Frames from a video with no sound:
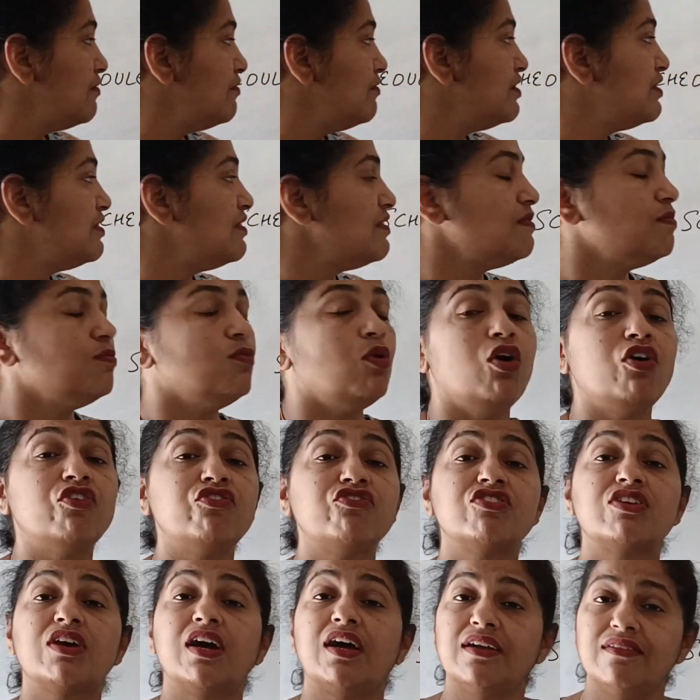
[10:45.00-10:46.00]
which is
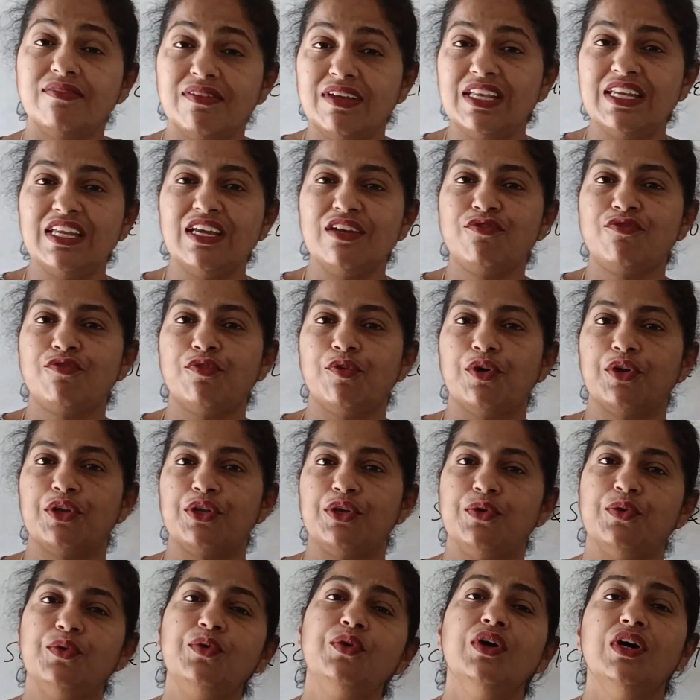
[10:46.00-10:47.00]
most convenient for
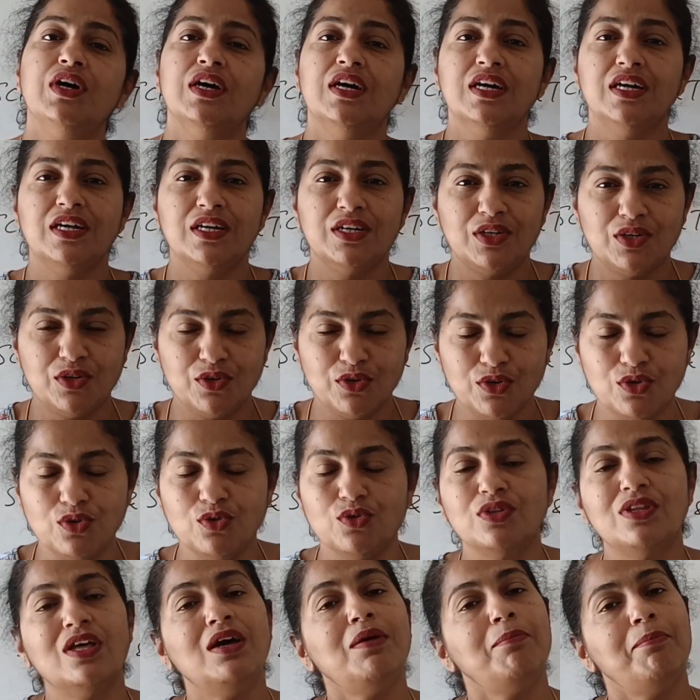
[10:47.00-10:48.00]
you to
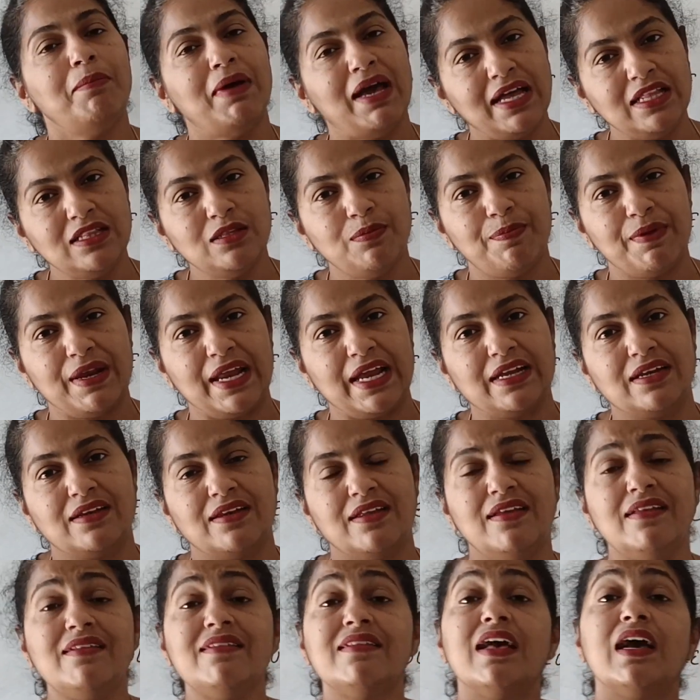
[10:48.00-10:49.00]
do the math
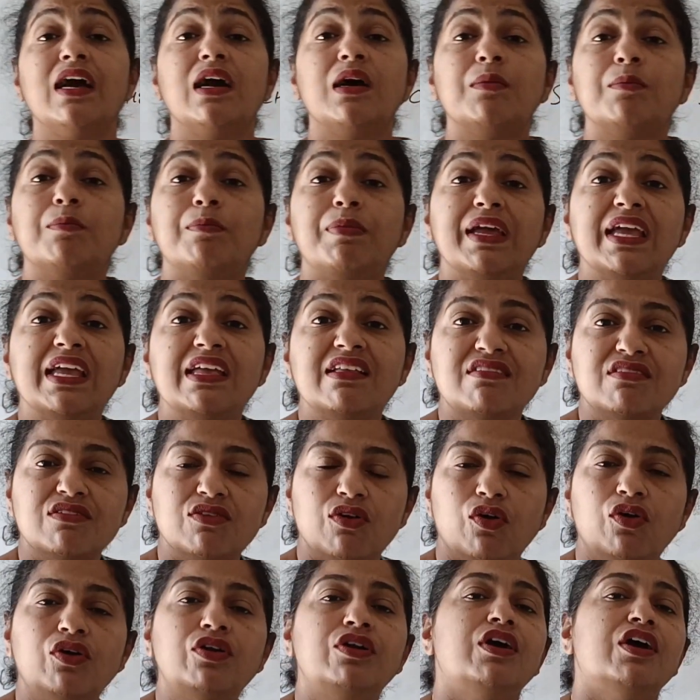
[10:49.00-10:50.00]
practice based
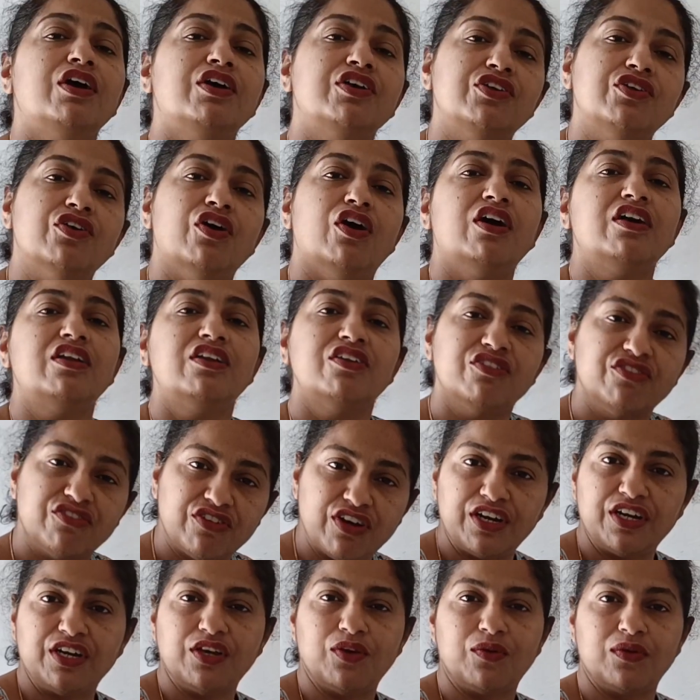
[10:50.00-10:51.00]
on your
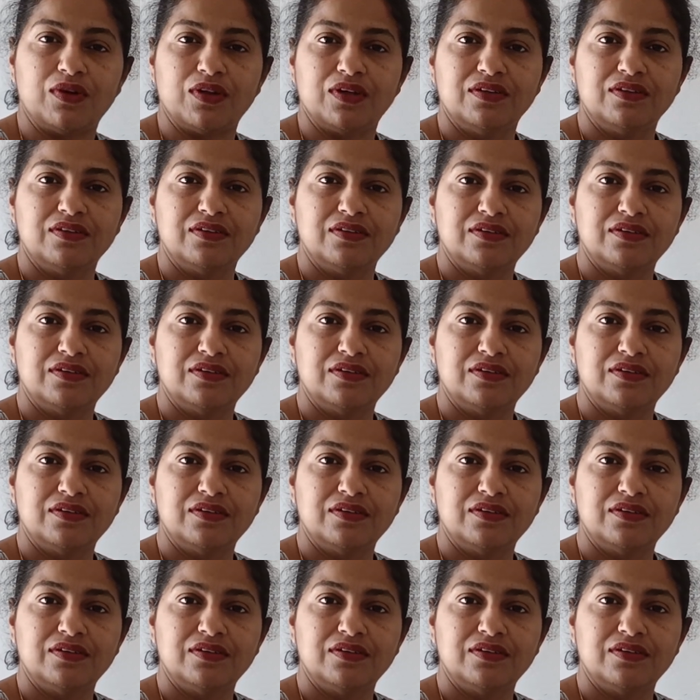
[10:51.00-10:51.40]
schedule.